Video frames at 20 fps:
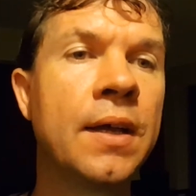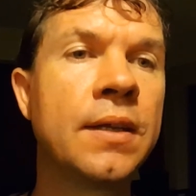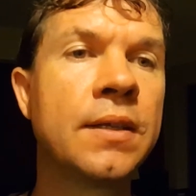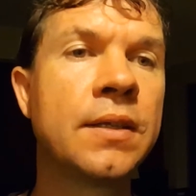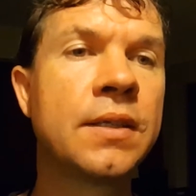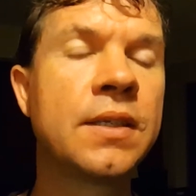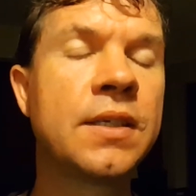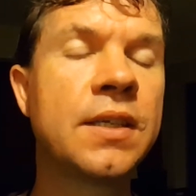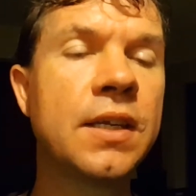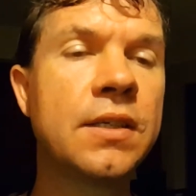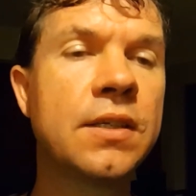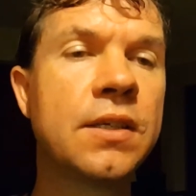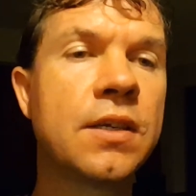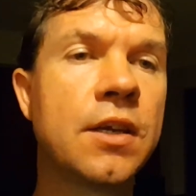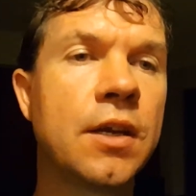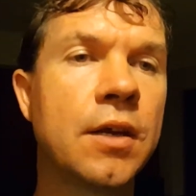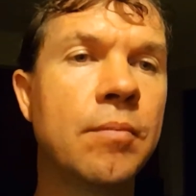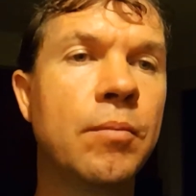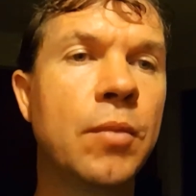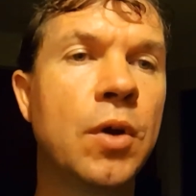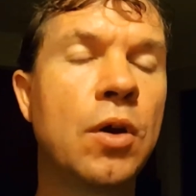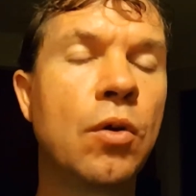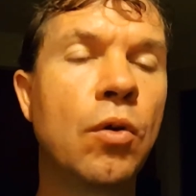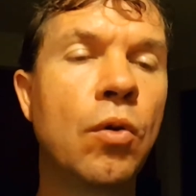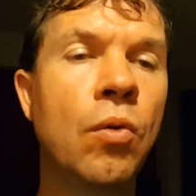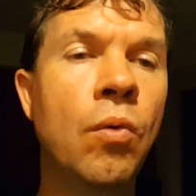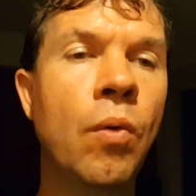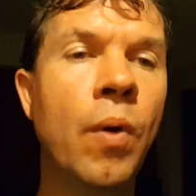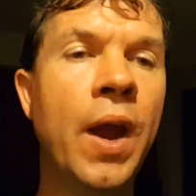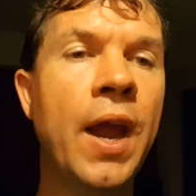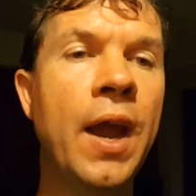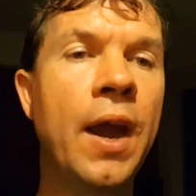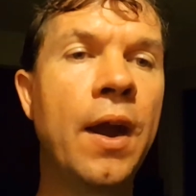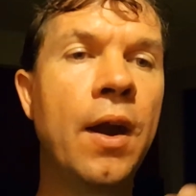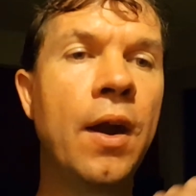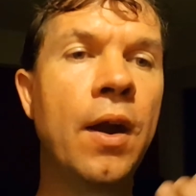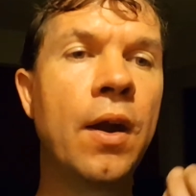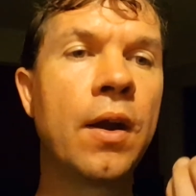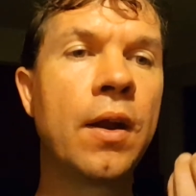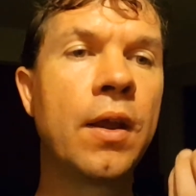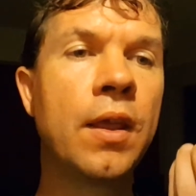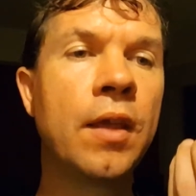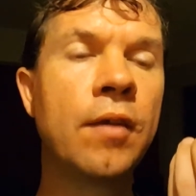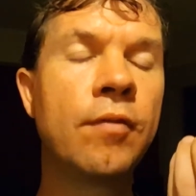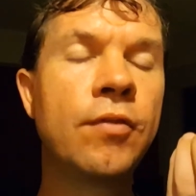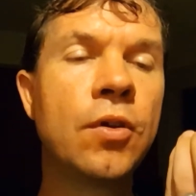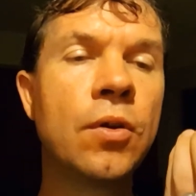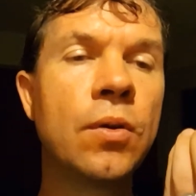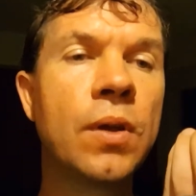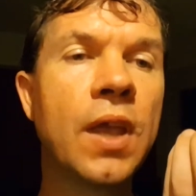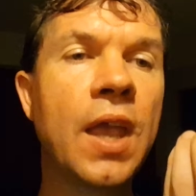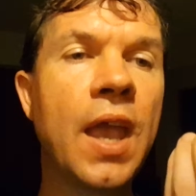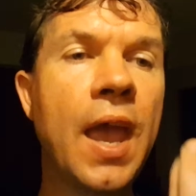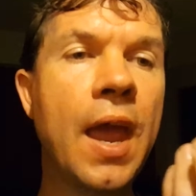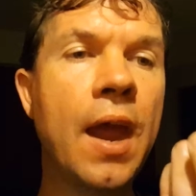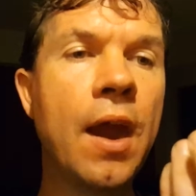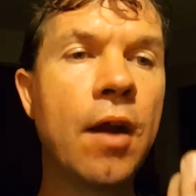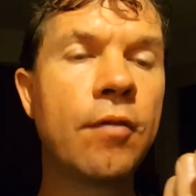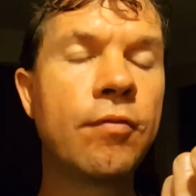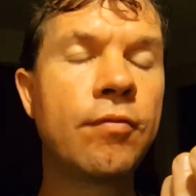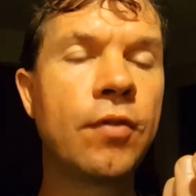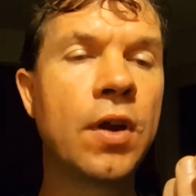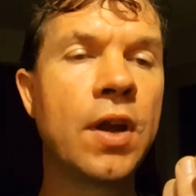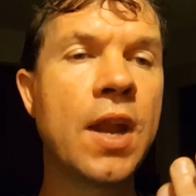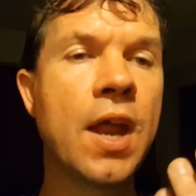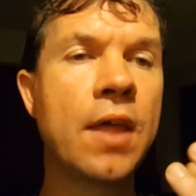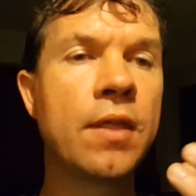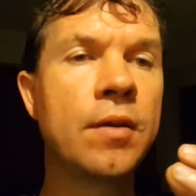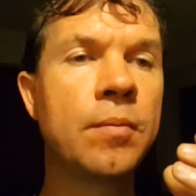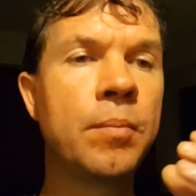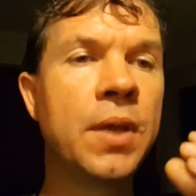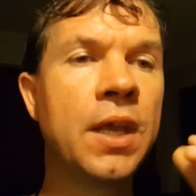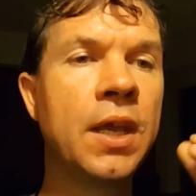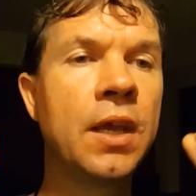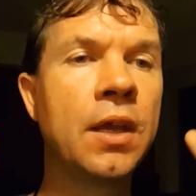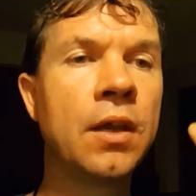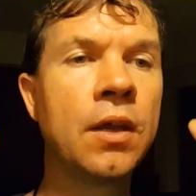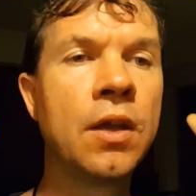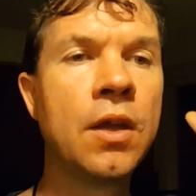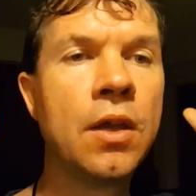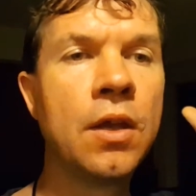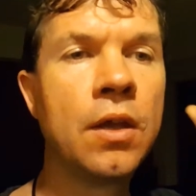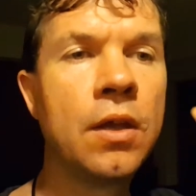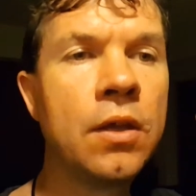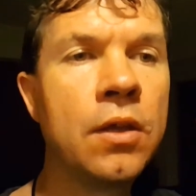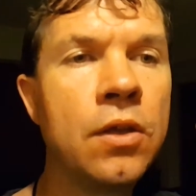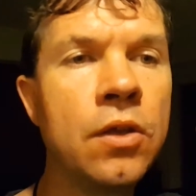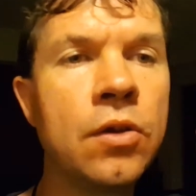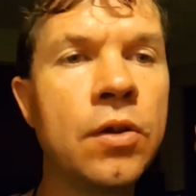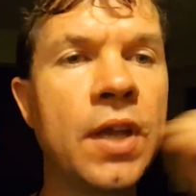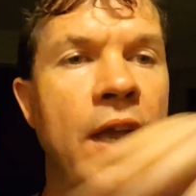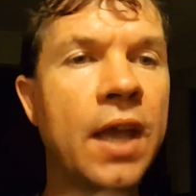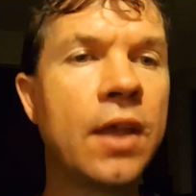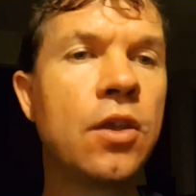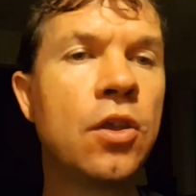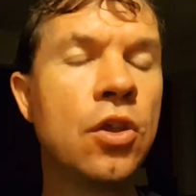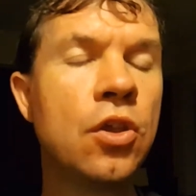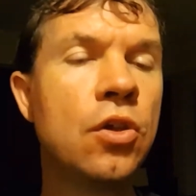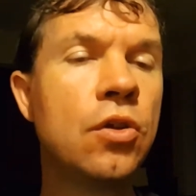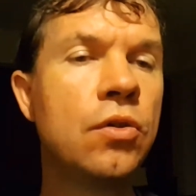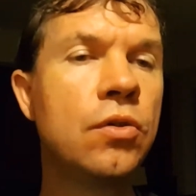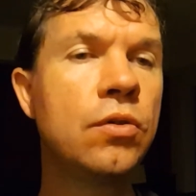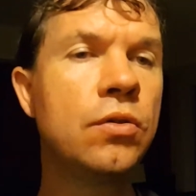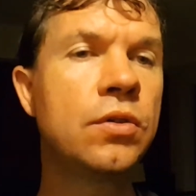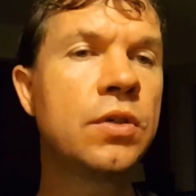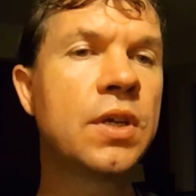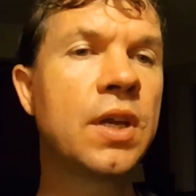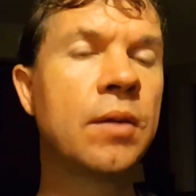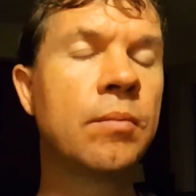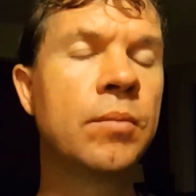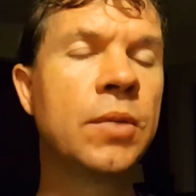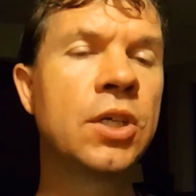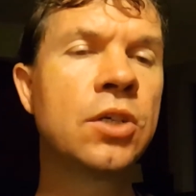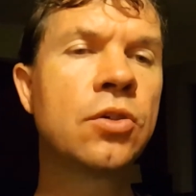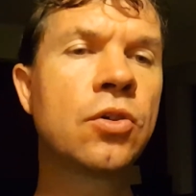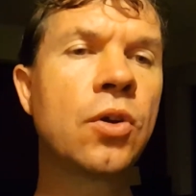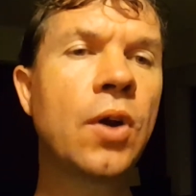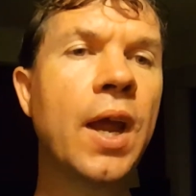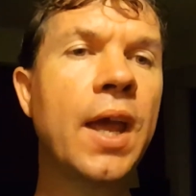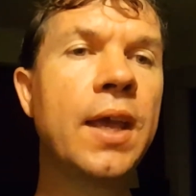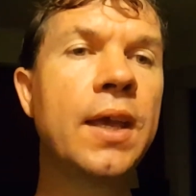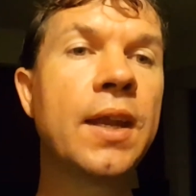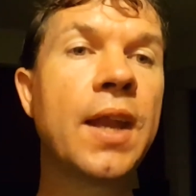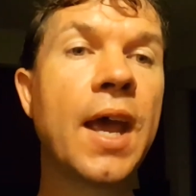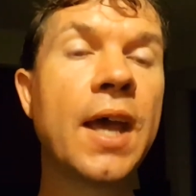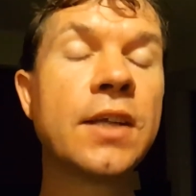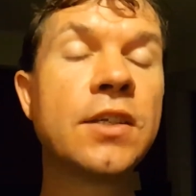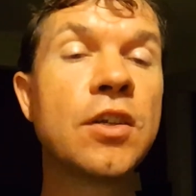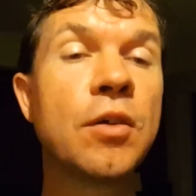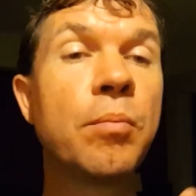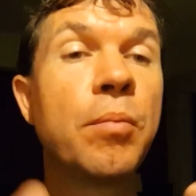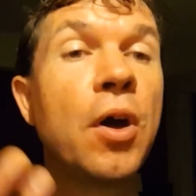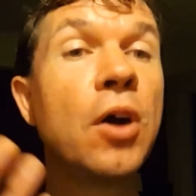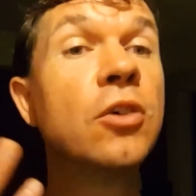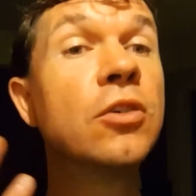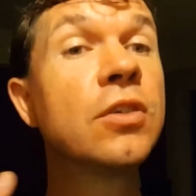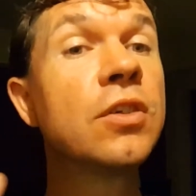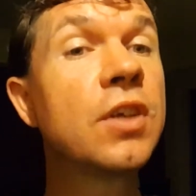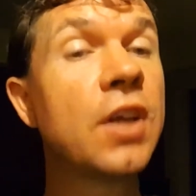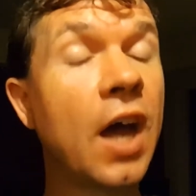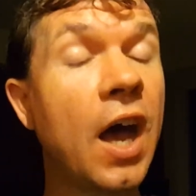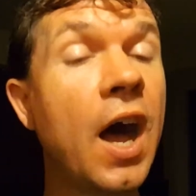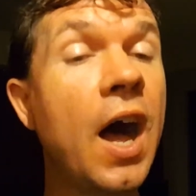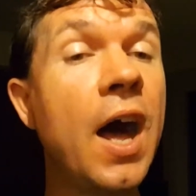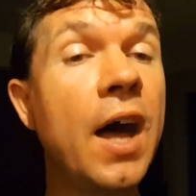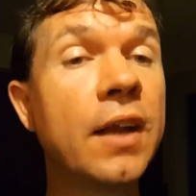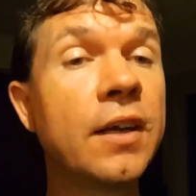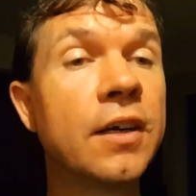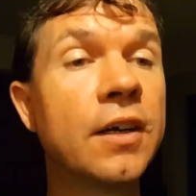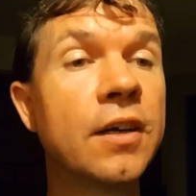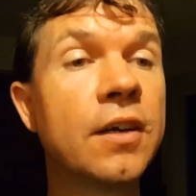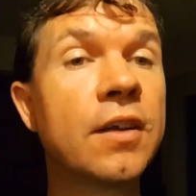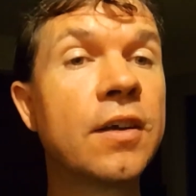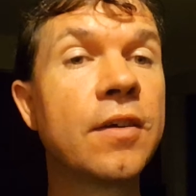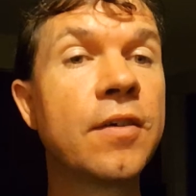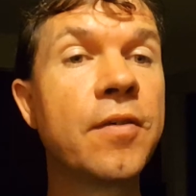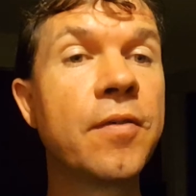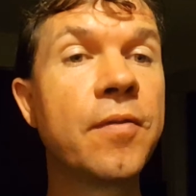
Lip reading: system where if you care for another being, you get used and betrayed as opposed to honored